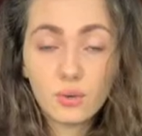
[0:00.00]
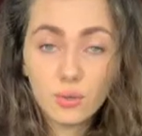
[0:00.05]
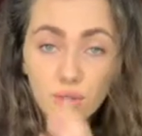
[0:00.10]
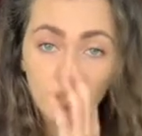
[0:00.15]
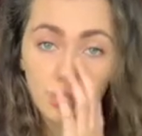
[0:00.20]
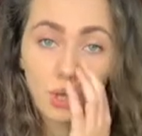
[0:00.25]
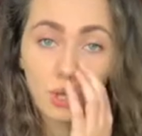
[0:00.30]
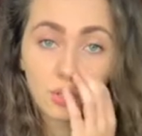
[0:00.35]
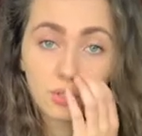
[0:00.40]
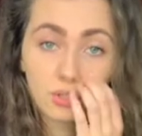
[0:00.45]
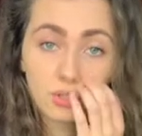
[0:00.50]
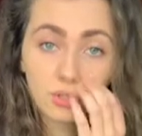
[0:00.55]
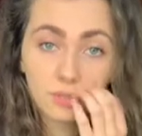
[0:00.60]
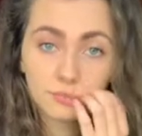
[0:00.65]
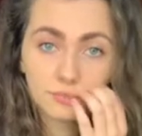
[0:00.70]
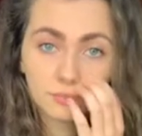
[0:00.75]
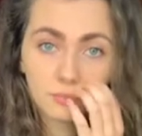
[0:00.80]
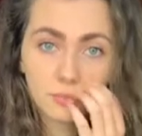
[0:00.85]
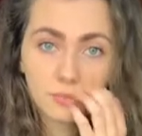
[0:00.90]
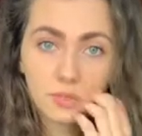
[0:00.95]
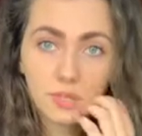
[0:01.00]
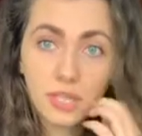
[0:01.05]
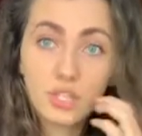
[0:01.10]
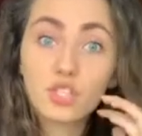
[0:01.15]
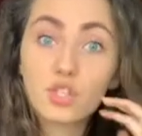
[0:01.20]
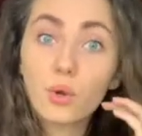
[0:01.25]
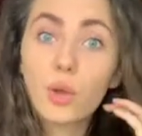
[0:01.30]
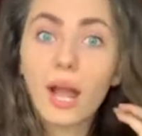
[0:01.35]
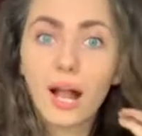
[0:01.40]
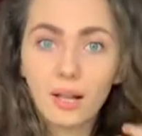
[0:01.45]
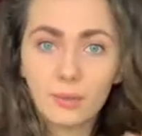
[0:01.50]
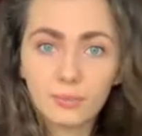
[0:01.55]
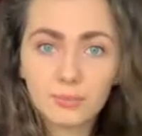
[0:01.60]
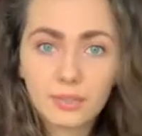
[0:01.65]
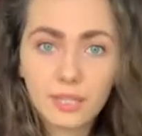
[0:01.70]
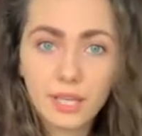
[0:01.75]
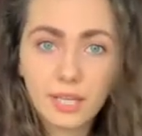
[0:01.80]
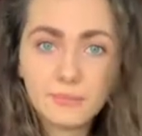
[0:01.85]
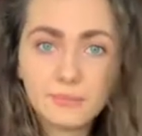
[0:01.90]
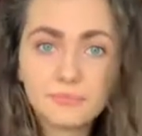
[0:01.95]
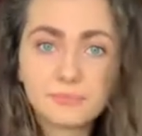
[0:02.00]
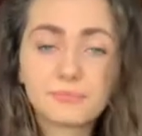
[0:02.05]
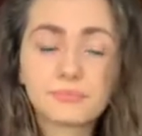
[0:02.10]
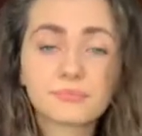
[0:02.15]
who is also that you helped him,